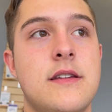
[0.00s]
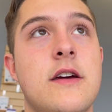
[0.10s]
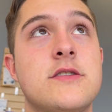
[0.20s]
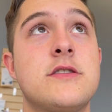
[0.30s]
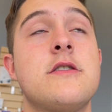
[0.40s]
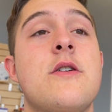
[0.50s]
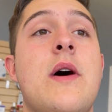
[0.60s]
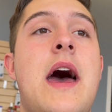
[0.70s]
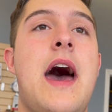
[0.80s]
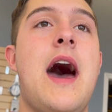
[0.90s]
sudo
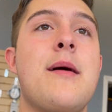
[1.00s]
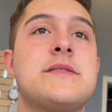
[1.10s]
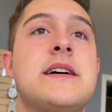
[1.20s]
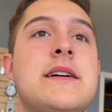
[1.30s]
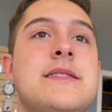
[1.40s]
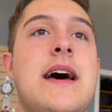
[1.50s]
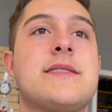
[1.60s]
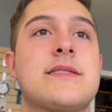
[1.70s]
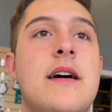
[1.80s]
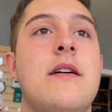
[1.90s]
apt
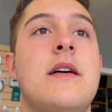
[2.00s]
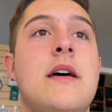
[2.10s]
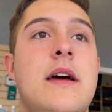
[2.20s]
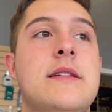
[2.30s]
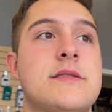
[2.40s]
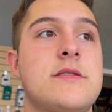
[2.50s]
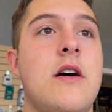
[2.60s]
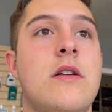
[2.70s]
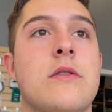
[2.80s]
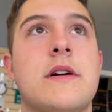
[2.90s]
tasksel
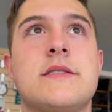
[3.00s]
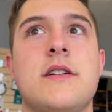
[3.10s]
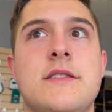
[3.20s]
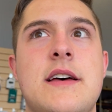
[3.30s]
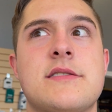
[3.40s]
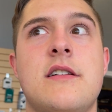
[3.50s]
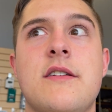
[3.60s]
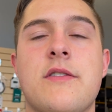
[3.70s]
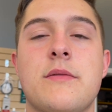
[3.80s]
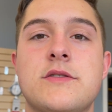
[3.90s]
install or install tasksel, I
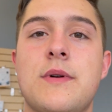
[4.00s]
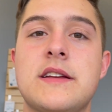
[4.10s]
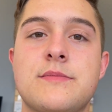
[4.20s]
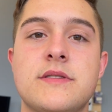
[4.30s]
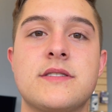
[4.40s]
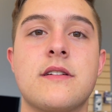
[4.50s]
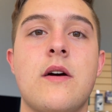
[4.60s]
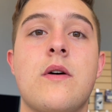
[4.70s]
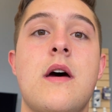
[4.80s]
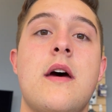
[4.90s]
forget which way it's supposed to
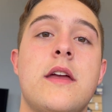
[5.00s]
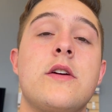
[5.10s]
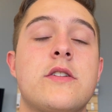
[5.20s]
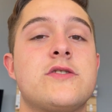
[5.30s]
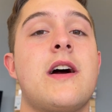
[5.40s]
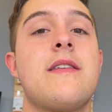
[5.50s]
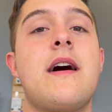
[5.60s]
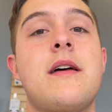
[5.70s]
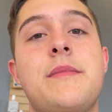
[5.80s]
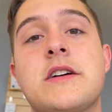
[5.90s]
go. You can try
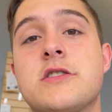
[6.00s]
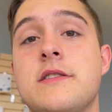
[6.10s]
that and make sure